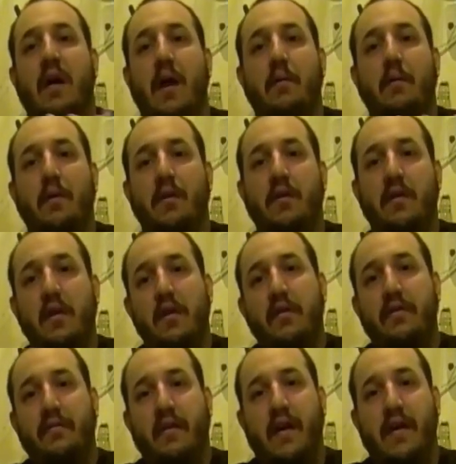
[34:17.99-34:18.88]
I'm going to
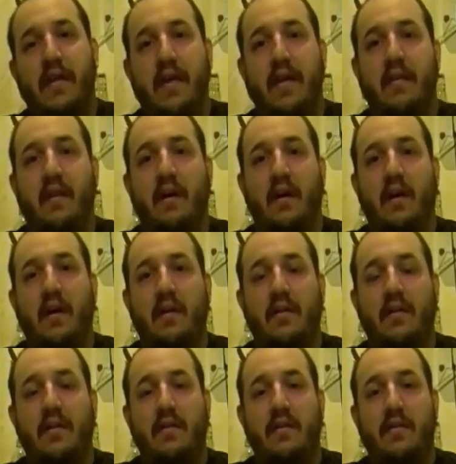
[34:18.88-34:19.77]
nullify that
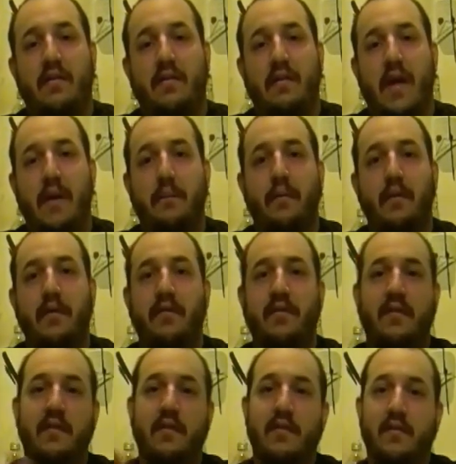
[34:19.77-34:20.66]
law that
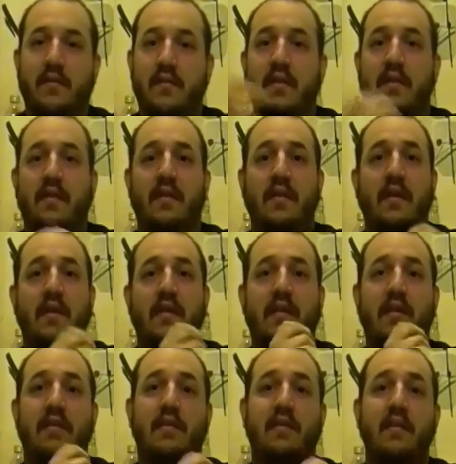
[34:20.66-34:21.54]
person
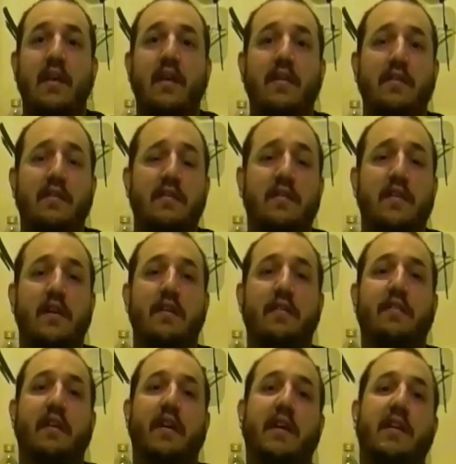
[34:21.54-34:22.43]
that that's null,
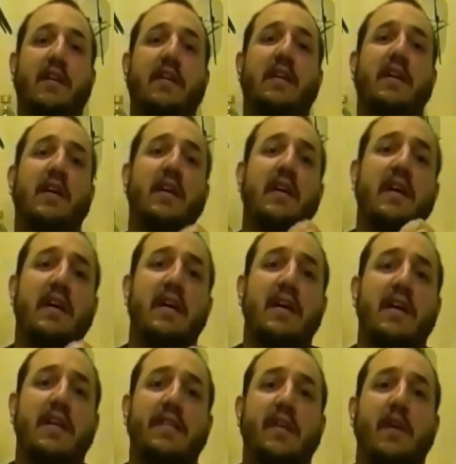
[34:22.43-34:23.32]
nullified.
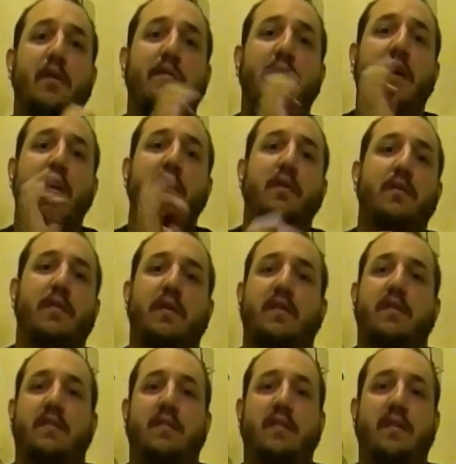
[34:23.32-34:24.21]
They don't tell you
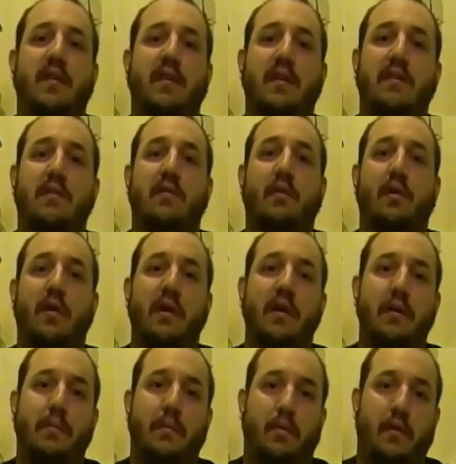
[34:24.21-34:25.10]
this in
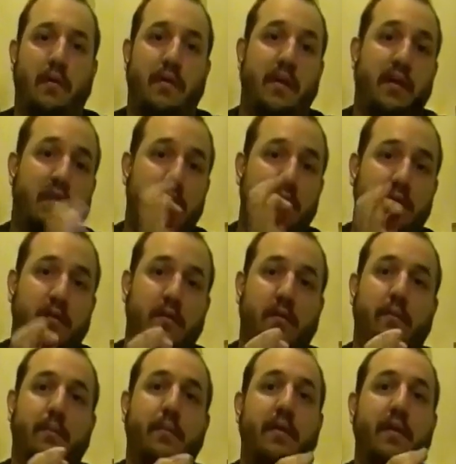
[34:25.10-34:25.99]
court anymore. They used
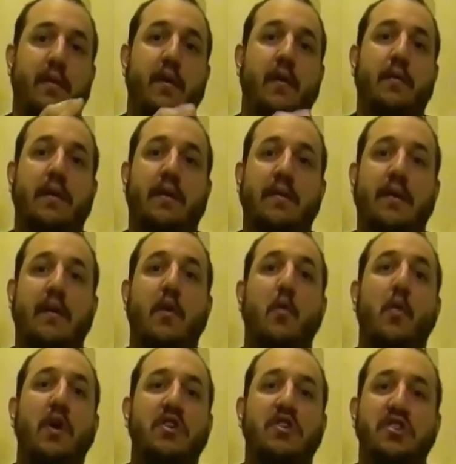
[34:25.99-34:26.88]
to, but they don't because they
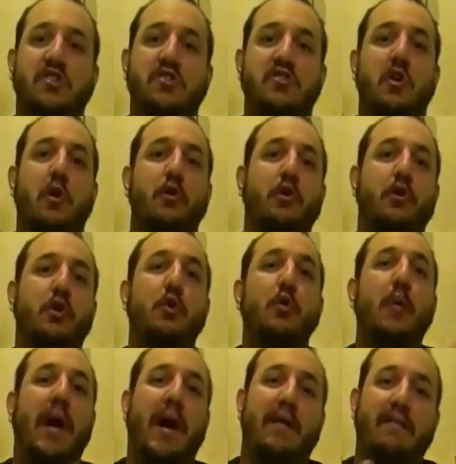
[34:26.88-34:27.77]
don't want you to know
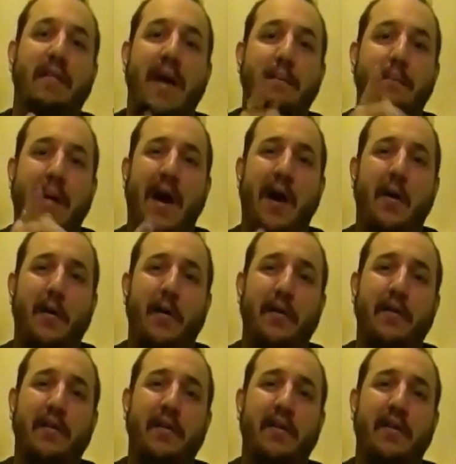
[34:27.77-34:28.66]
you have that
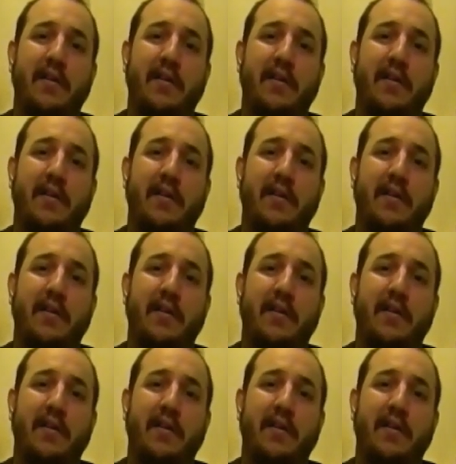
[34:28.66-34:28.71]
power.